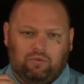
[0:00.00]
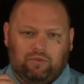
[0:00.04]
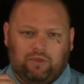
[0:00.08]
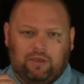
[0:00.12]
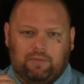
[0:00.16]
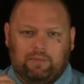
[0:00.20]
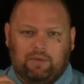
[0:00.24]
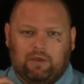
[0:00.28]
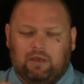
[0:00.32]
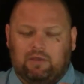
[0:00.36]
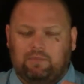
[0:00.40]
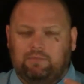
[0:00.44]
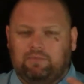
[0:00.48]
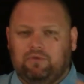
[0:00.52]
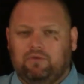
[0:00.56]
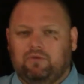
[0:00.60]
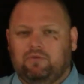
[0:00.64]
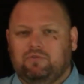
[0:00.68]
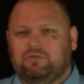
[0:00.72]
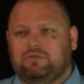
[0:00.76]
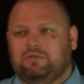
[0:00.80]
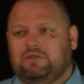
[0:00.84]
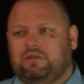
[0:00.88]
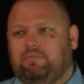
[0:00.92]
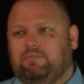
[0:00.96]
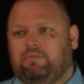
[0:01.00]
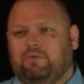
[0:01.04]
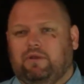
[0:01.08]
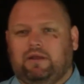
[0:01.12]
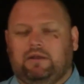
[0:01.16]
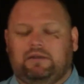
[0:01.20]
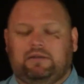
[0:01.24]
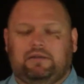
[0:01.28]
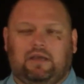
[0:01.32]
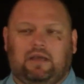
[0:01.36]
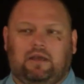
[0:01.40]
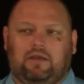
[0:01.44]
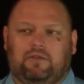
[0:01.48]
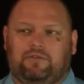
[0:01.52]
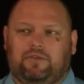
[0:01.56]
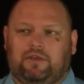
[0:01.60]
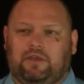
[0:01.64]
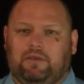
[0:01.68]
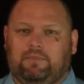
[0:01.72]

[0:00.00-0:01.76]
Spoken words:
about computers that break down. Think